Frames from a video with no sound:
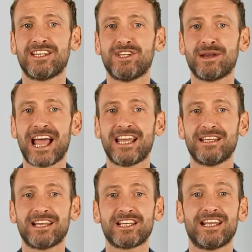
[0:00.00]
you
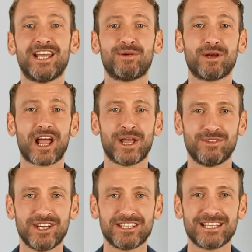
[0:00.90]
added the available
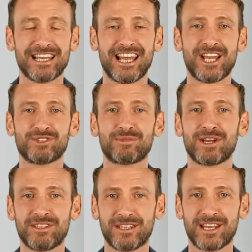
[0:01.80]
options to the
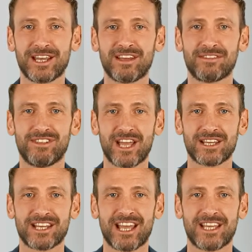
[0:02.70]
attribute,
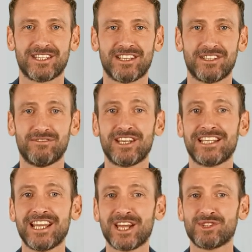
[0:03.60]
define the entity for
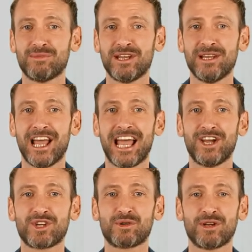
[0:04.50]
this attribute
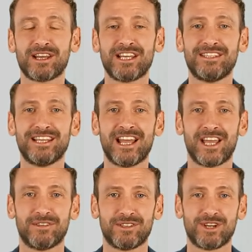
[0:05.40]
and you are good to
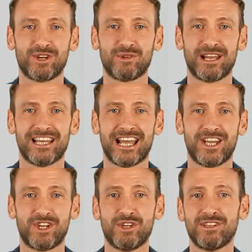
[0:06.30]
go. You can
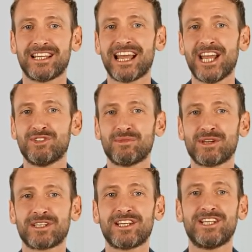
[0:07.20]
then use the
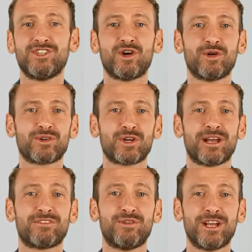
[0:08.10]
attribute to store more
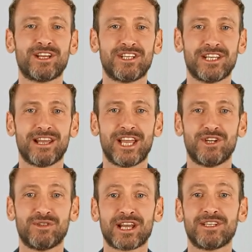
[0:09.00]
information about
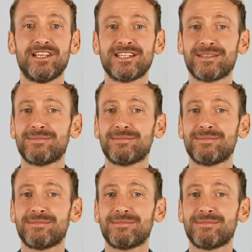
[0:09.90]
your records.